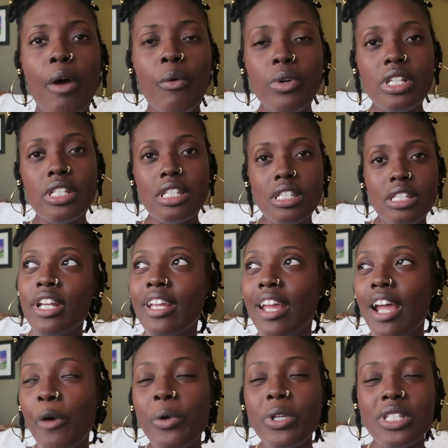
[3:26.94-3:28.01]
I was
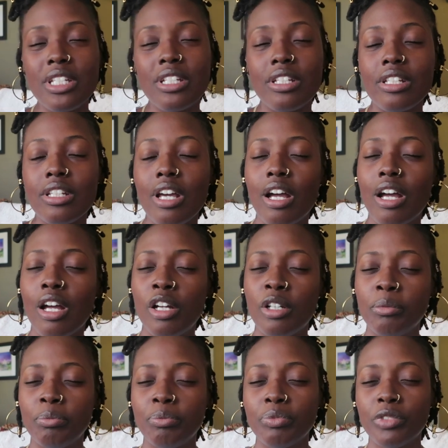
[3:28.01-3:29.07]
reading, I was in
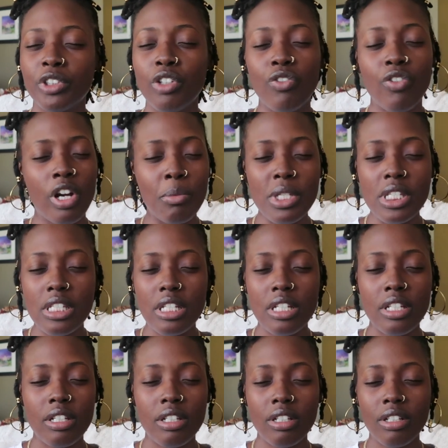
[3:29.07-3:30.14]
the
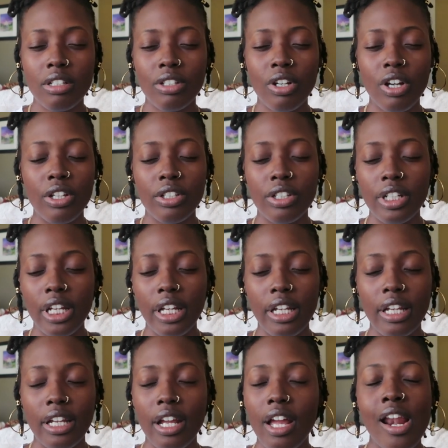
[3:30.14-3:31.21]
pharmacy the other day,